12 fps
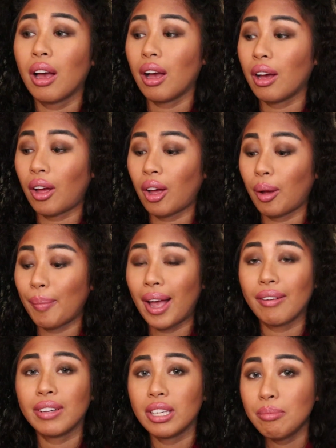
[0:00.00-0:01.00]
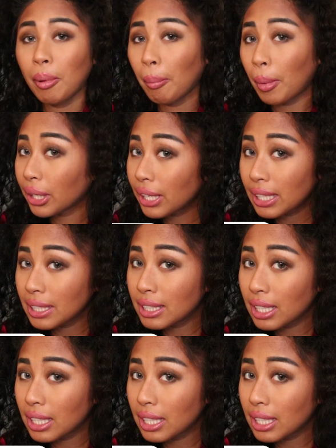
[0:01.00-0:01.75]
I have an email marketing